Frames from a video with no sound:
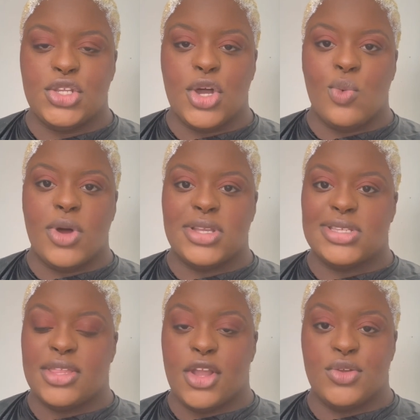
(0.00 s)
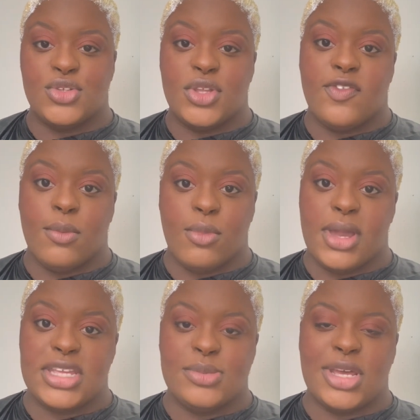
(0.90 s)
don't want to sit there and use two different
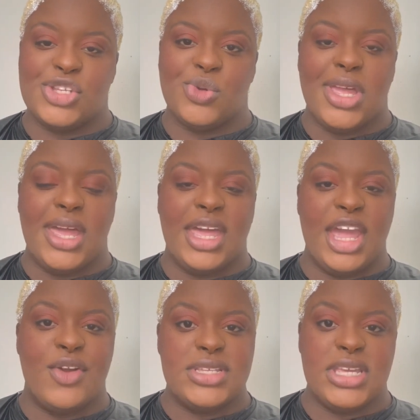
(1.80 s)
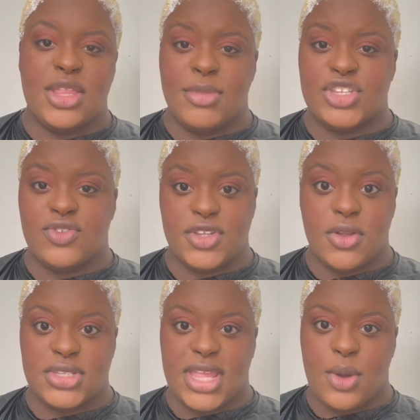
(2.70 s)
brands because you can't guarantee the best
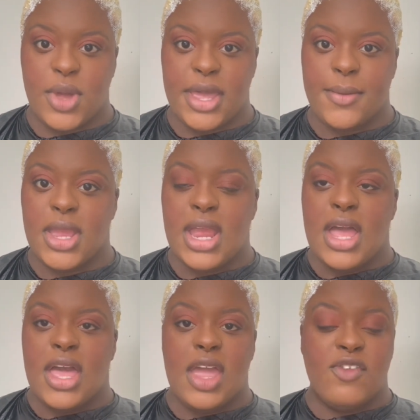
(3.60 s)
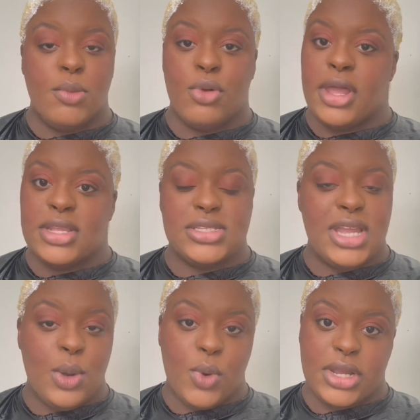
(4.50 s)
results that way. Every brand does
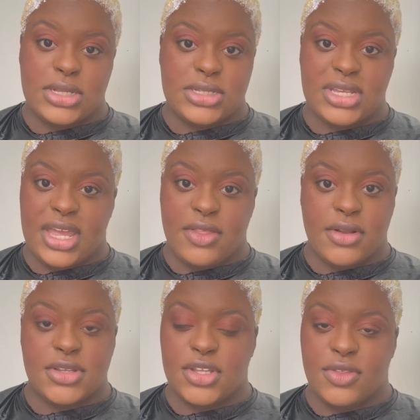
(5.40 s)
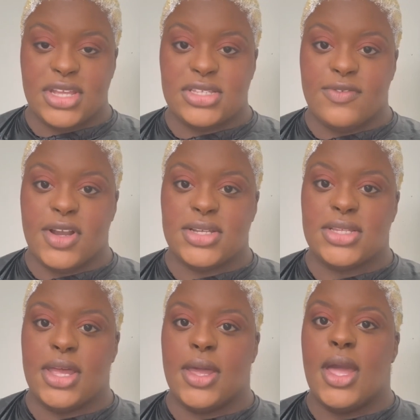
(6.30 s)
not work together. So that's the first
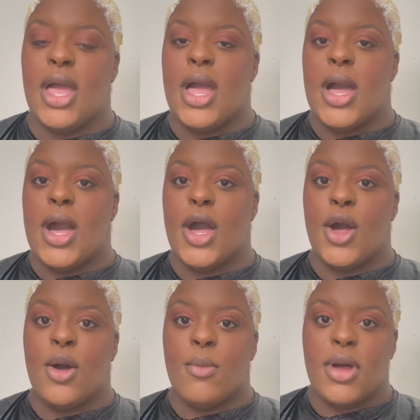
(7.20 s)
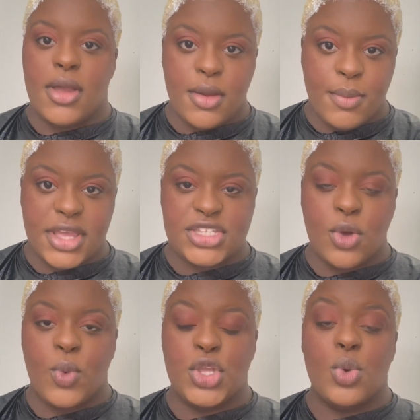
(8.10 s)
thing. But so
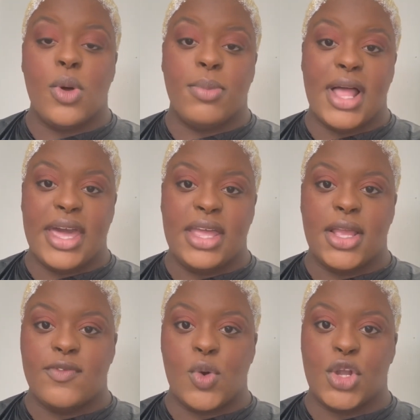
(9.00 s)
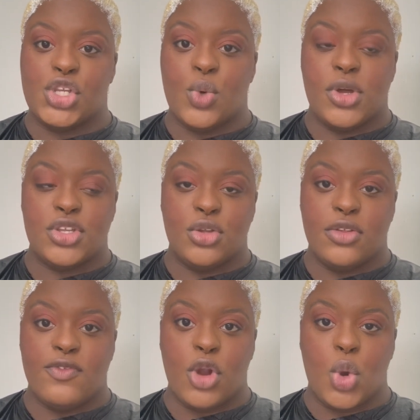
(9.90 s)
when you apply it, of course, you want to do
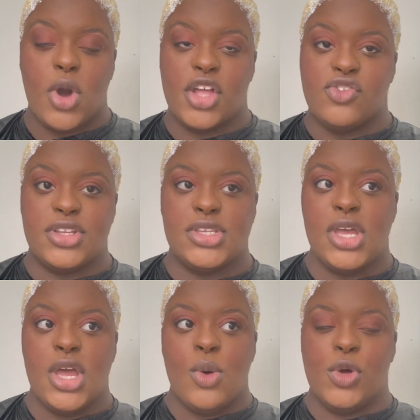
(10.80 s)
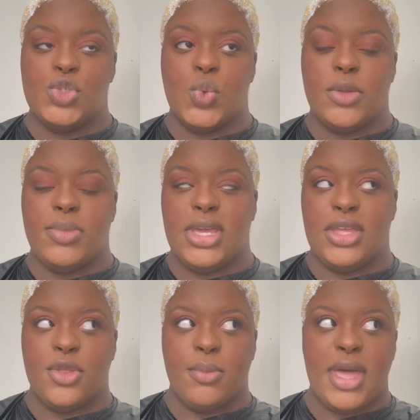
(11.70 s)
the 4 quadrants, which would be
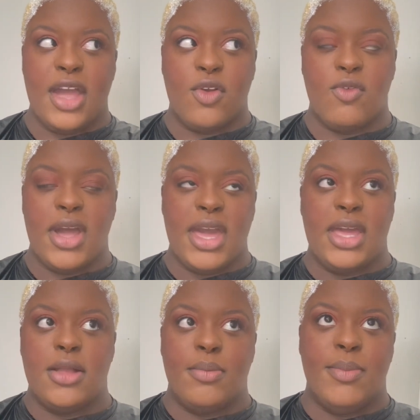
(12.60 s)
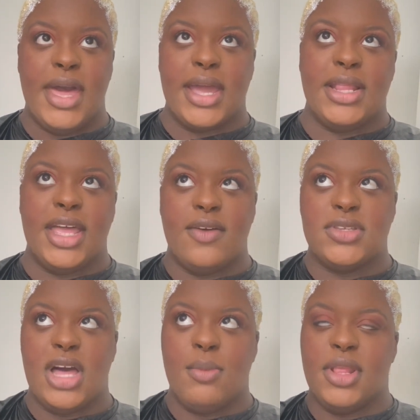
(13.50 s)
the back right, back
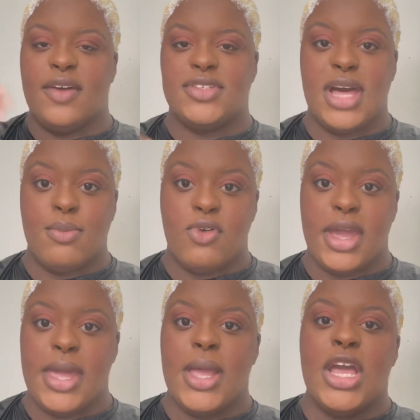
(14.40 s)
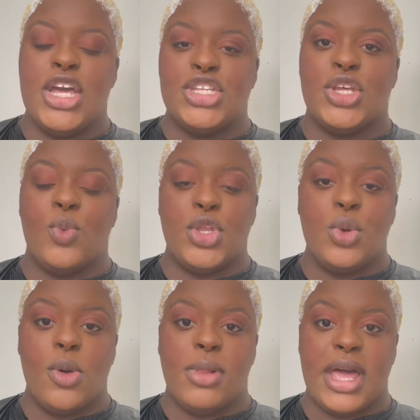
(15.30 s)
left, top right. So when
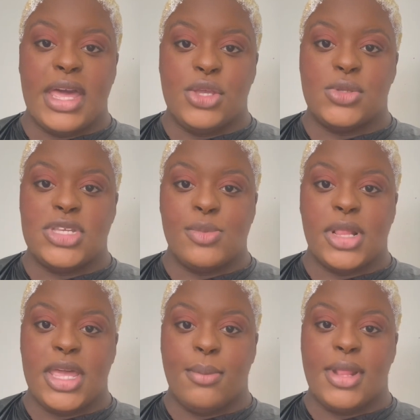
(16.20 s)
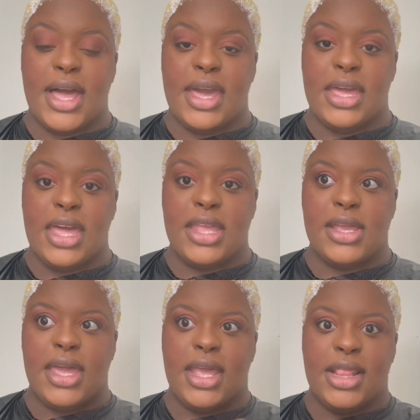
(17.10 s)
you apply it, you typically apply it in
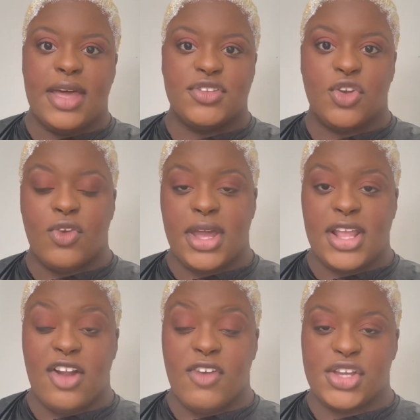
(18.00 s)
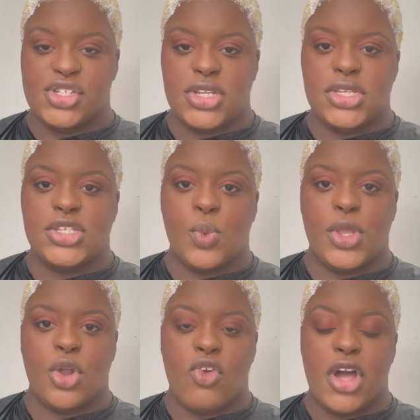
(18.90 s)
a left to right direction. So when
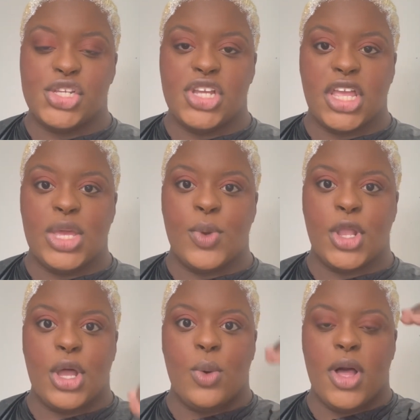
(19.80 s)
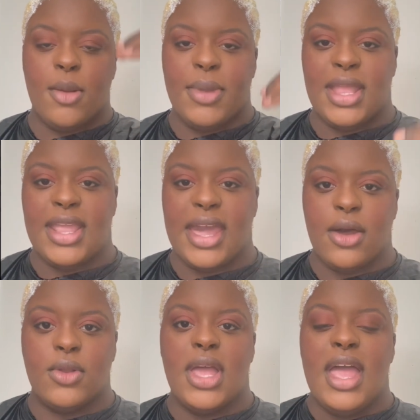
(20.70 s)
you cross check, you want to go up and
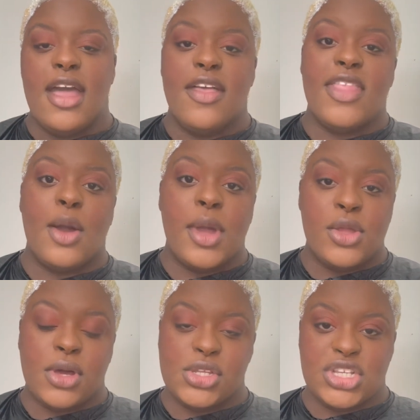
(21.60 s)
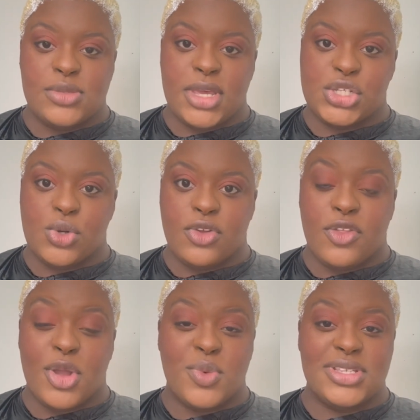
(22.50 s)
down. And that way you can just make sure that
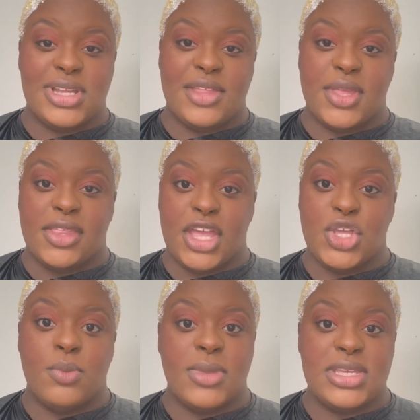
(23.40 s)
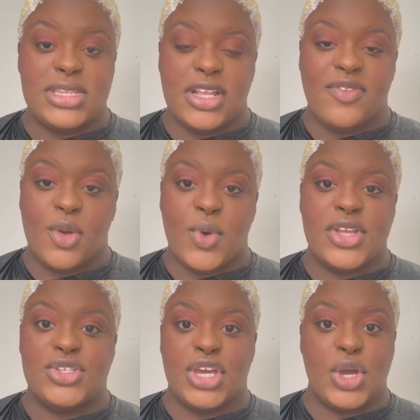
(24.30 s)
there was nothing that you missed. And if there
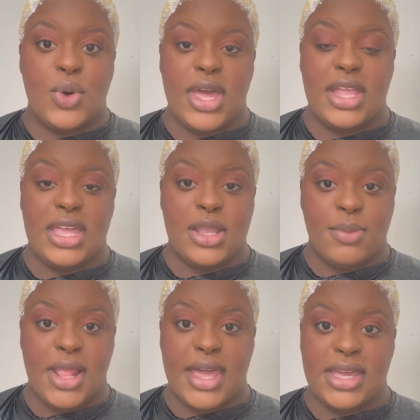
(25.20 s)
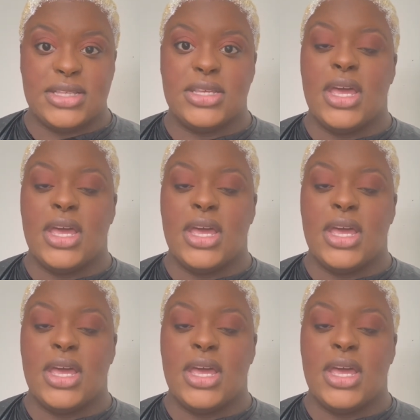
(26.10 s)
was, you can go ahead and apply it